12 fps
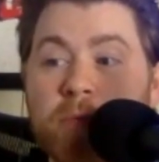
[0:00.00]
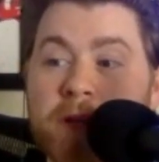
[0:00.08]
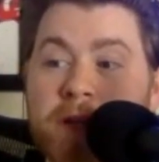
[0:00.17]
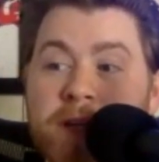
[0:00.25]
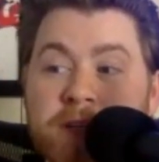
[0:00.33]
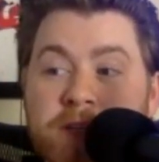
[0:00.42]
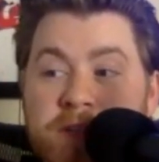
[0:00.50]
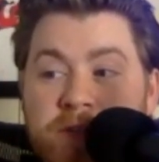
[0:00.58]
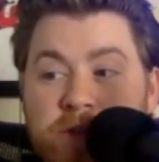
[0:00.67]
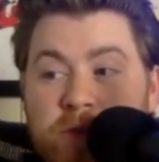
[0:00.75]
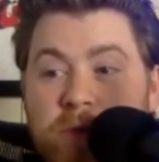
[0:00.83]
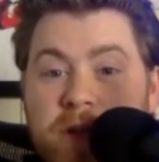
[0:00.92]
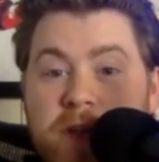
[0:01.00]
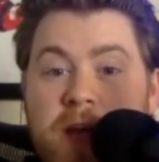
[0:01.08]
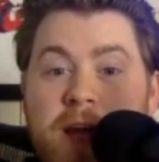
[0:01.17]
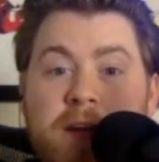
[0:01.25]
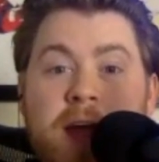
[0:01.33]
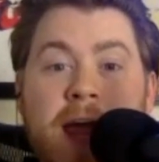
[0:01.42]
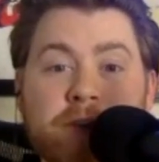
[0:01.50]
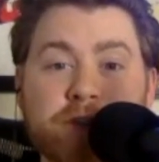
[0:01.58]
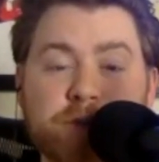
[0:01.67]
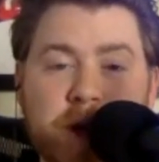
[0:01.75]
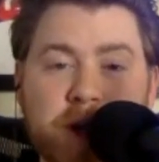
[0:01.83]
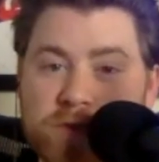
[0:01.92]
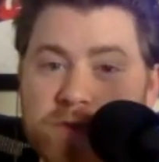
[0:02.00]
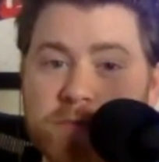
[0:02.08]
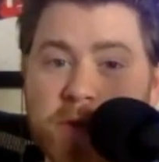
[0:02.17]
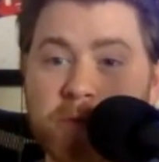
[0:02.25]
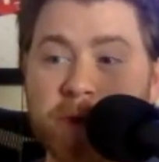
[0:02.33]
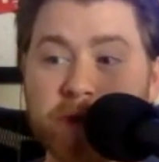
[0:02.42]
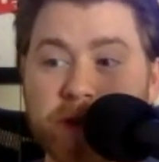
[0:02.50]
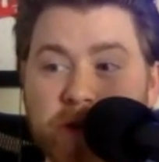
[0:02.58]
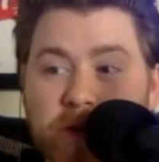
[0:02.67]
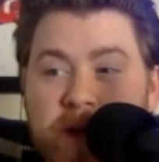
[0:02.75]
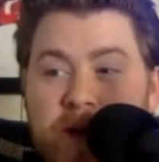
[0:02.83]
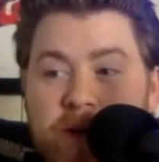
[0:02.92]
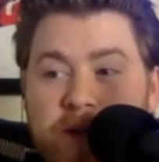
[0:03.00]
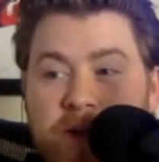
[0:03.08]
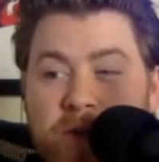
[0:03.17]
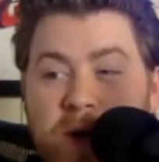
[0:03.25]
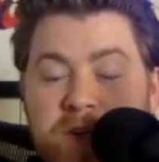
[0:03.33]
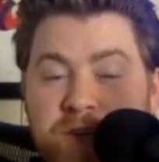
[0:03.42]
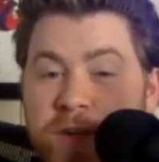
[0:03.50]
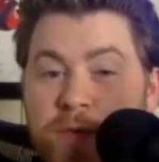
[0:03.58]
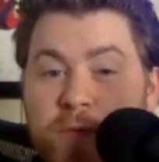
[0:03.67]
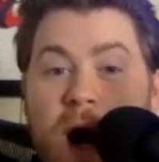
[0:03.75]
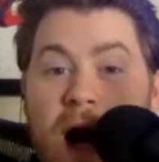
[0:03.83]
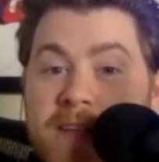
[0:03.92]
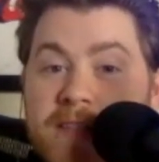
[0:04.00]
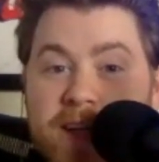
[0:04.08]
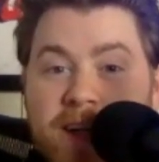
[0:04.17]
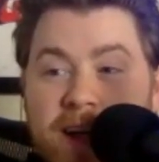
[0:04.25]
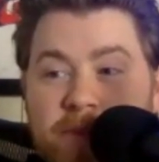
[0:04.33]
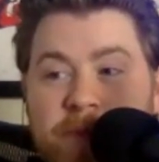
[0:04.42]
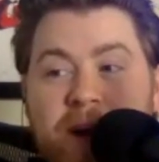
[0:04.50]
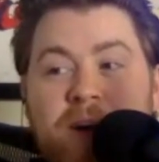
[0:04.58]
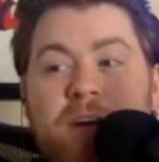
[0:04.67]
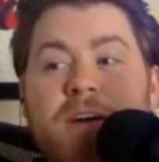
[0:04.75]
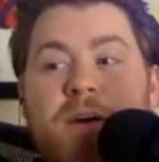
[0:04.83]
but he is dealing with a ankle sprain, so his mobility will be called into question. And why is that a nightmare?